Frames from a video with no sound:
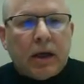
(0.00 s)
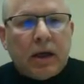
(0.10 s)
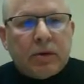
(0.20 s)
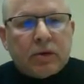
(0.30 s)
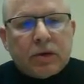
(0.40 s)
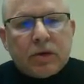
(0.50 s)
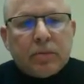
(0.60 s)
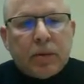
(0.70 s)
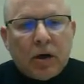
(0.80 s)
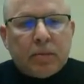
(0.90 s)
My name is
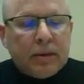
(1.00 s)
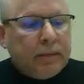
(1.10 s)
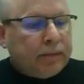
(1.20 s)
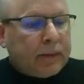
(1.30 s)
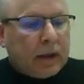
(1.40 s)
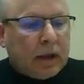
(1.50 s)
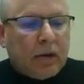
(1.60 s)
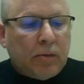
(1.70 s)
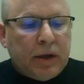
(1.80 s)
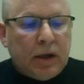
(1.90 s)
Richard Palmer.
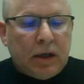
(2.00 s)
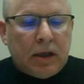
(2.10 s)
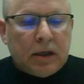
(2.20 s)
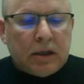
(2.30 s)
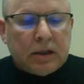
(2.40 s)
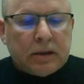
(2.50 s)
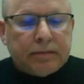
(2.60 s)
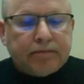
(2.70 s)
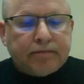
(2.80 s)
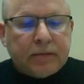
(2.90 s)
I'll be
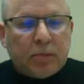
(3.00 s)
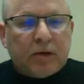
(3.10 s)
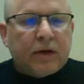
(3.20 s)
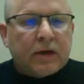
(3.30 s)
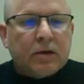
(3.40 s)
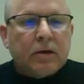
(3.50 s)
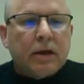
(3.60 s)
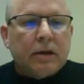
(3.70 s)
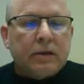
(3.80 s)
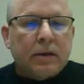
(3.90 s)
the
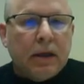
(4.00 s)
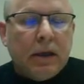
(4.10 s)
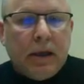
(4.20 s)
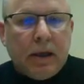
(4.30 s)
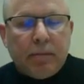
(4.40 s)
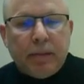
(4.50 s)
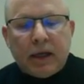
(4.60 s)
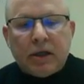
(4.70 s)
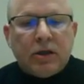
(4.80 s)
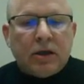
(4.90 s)
professor that's
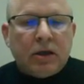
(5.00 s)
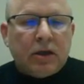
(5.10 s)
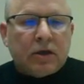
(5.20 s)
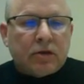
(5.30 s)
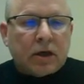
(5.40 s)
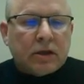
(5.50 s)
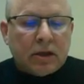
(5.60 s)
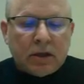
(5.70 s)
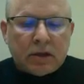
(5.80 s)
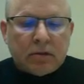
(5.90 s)
managing the
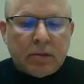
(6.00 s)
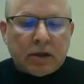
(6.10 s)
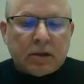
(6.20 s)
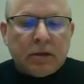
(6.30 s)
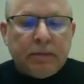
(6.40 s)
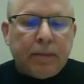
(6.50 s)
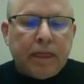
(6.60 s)
instruction this semester.